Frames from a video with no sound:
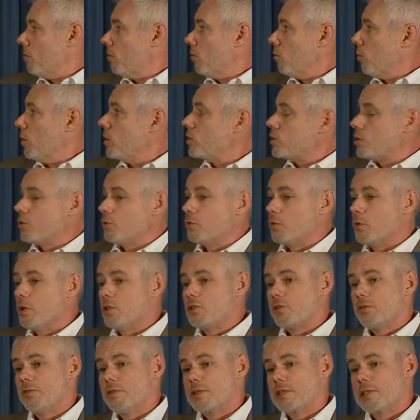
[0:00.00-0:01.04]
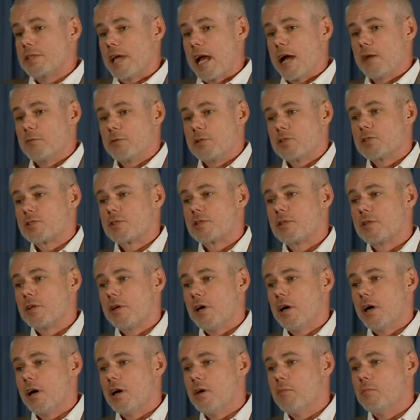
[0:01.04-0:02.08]
Once you've established
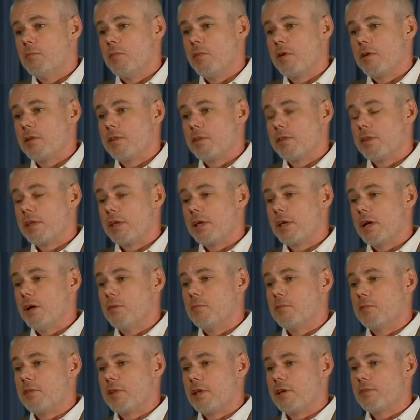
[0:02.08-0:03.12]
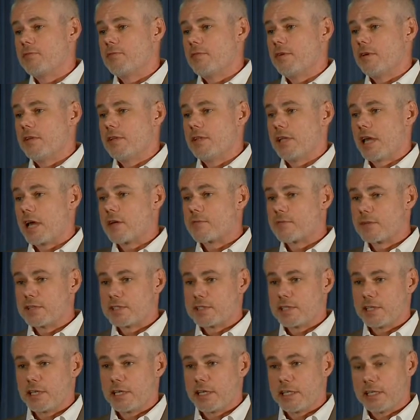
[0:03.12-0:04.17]
the
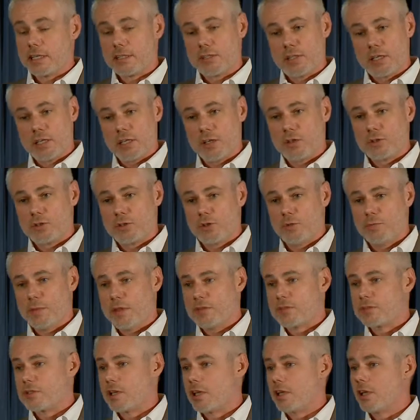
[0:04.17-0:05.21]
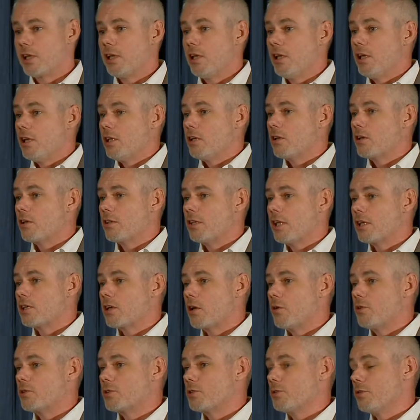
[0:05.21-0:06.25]
efficacy in a 2-month study, you could then
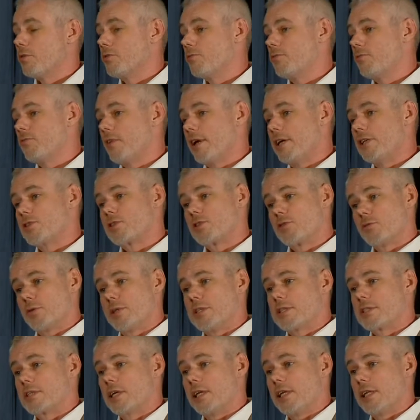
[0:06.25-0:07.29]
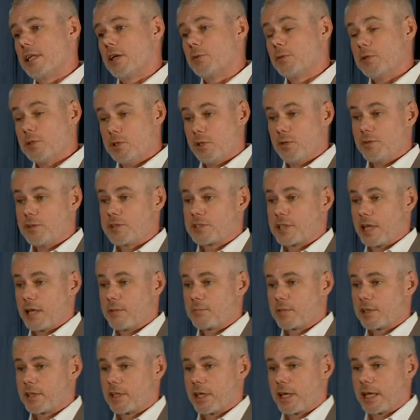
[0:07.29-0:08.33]
go into a phase 3 study that would do the same
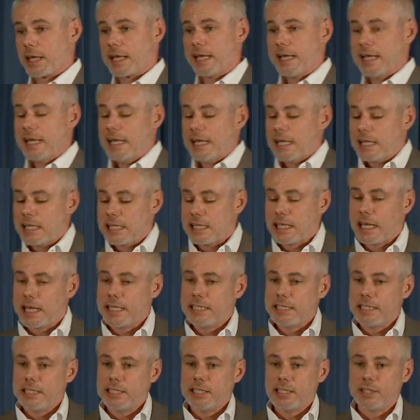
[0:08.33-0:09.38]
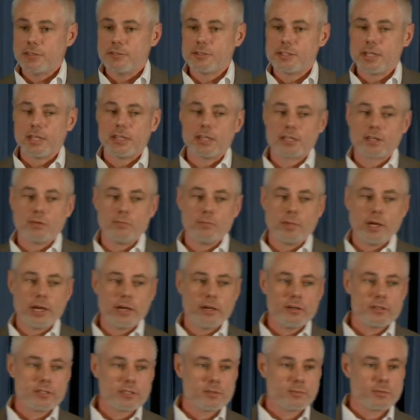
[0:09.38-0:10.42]
thing. The idea here is that the
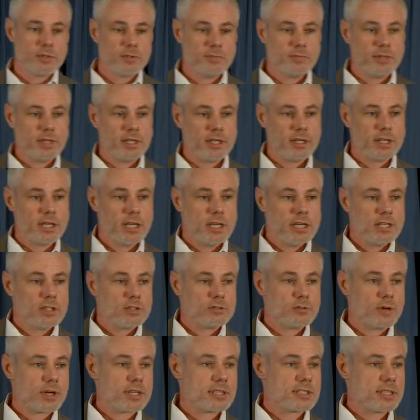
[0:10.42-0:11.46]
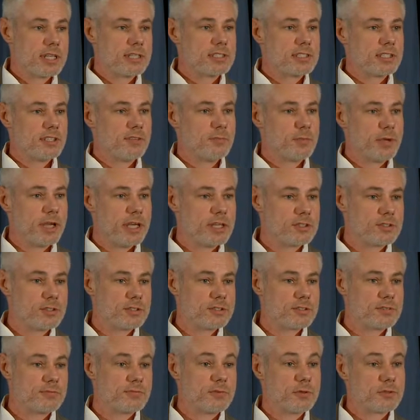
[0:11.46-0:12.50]
comparison would be drug-sensitive
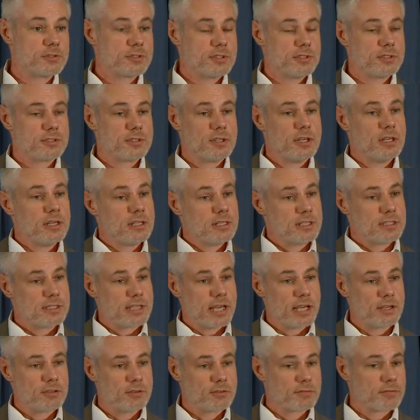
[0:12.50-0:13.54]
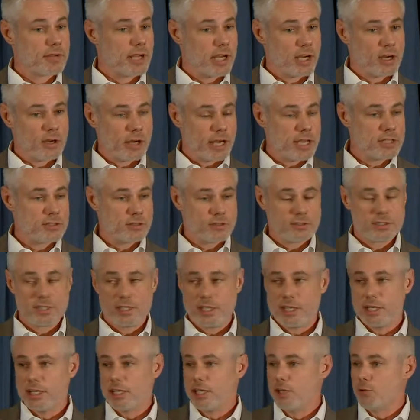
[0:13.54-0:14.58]
patients versus standard of care,
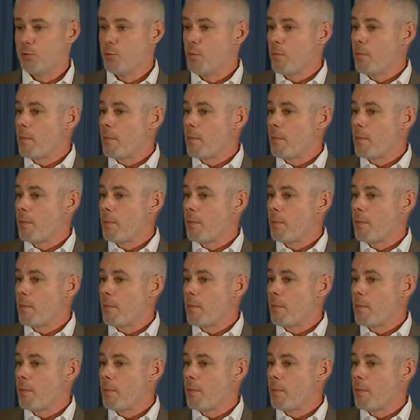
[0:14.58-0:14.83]
HRZE,